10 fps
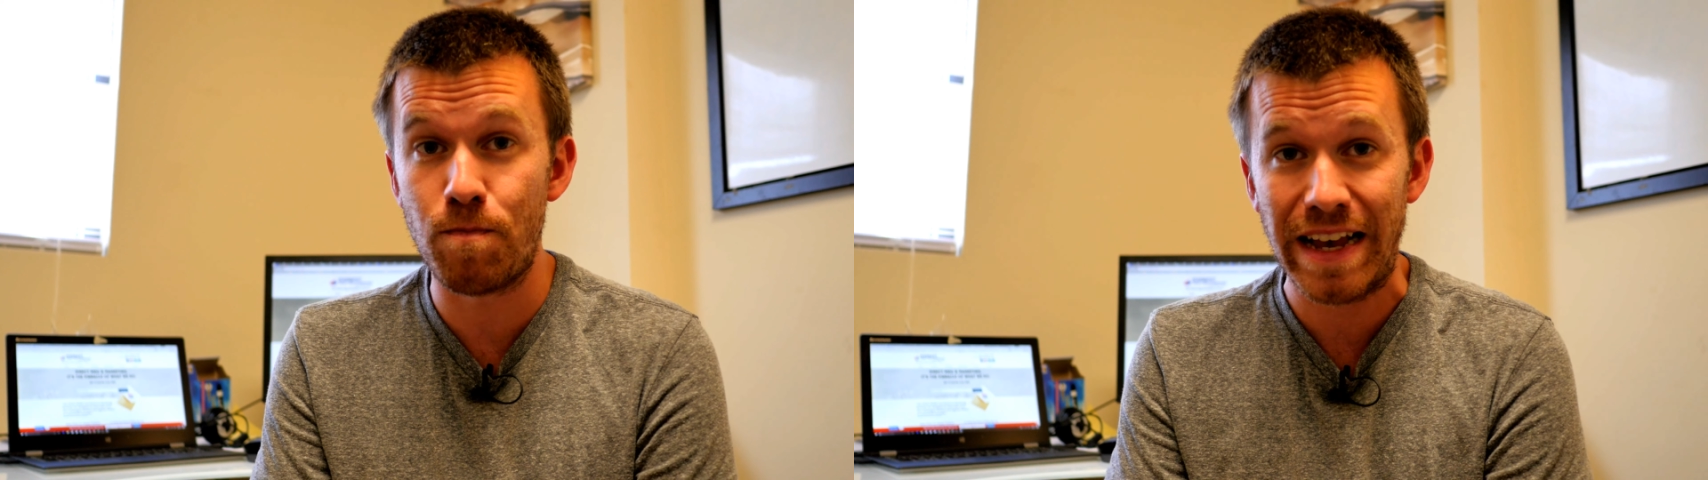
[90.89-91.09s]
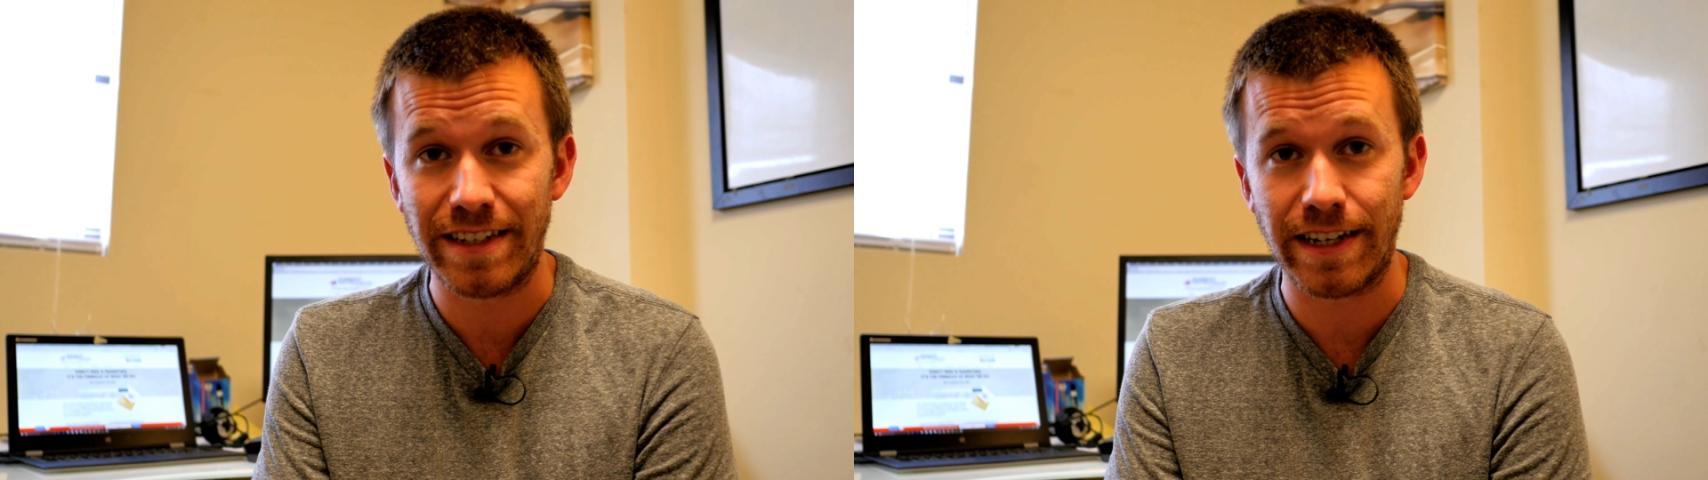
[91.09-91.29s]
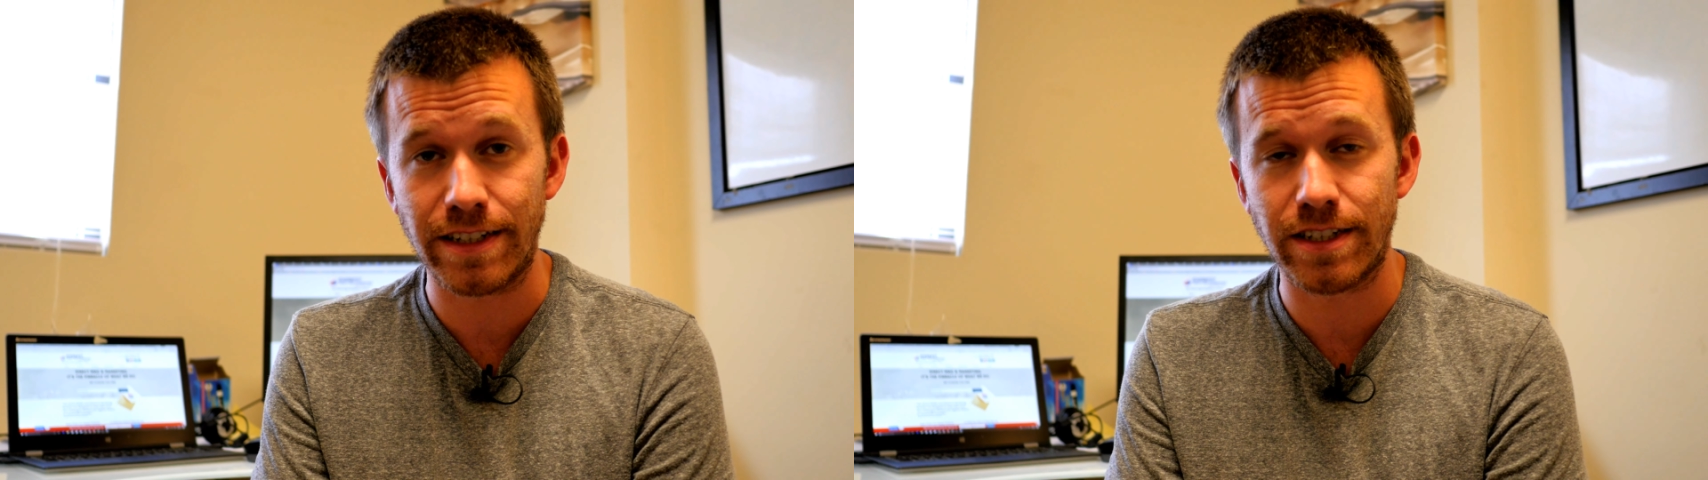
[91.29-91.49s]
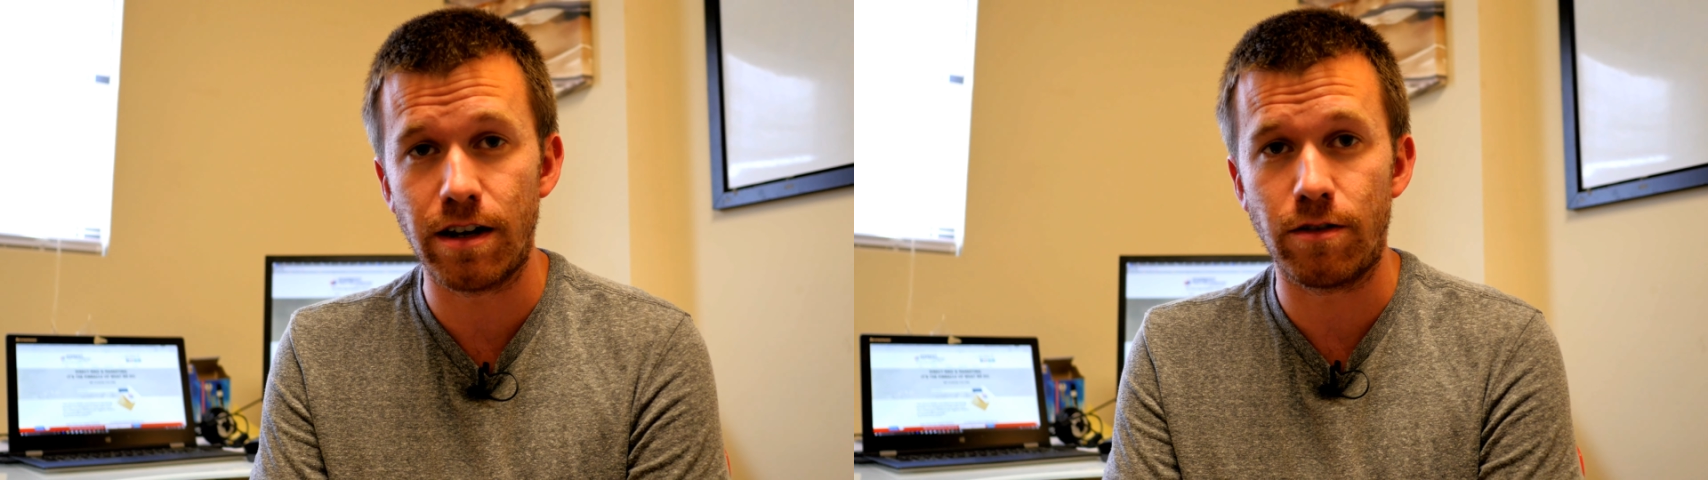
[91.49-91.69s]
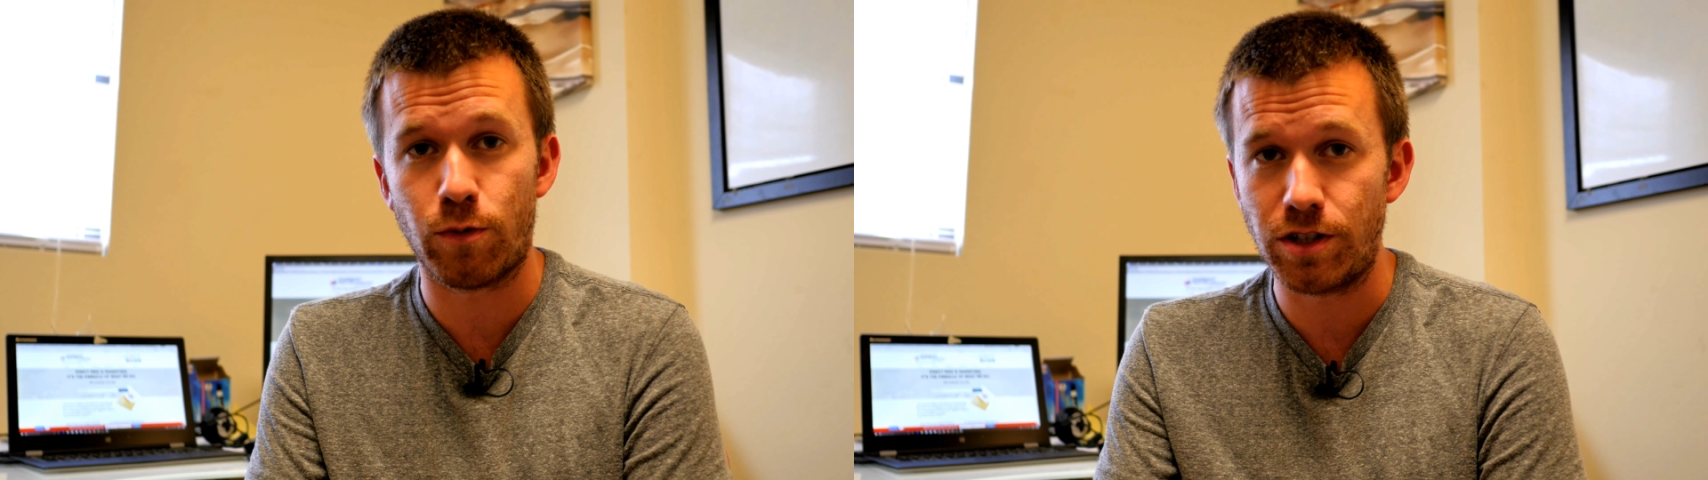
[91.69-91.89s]
basics
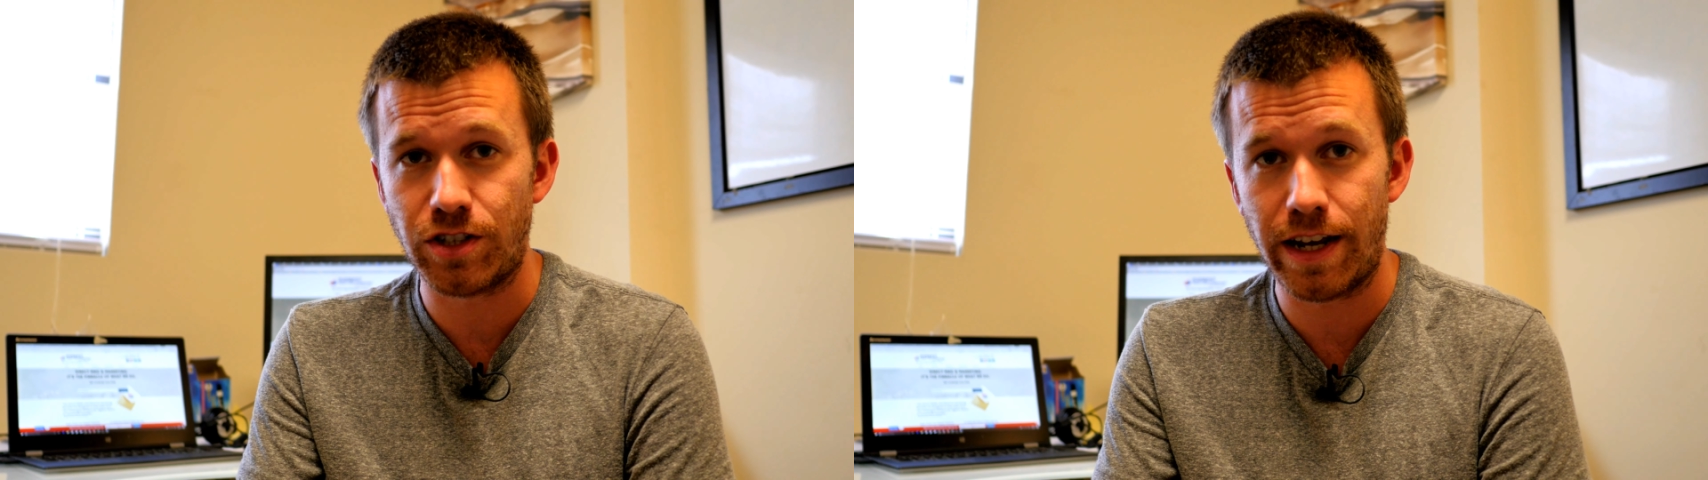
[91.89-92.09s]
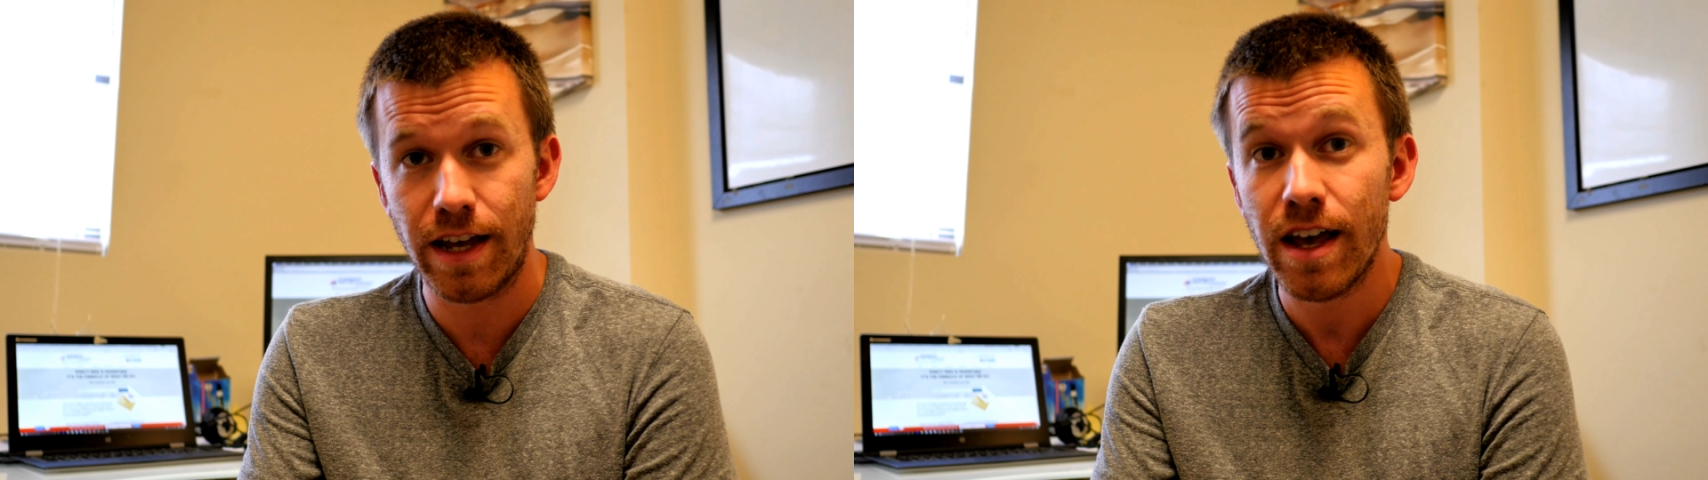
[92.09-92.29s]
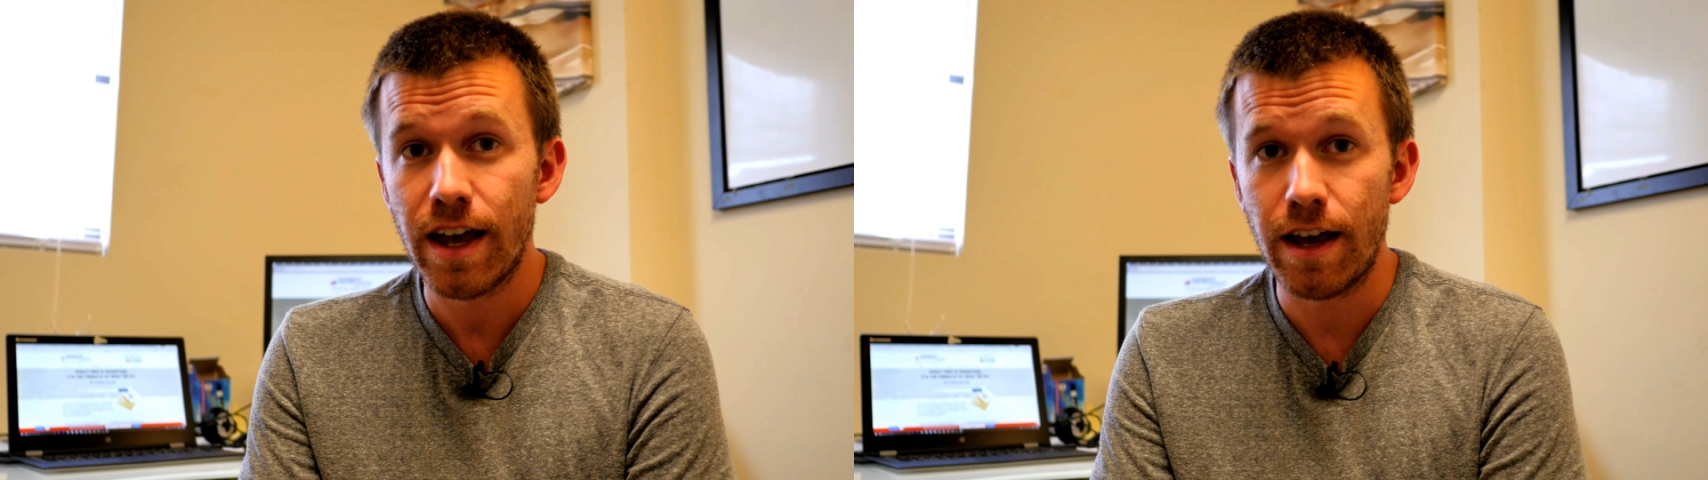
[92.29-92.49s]
of real estate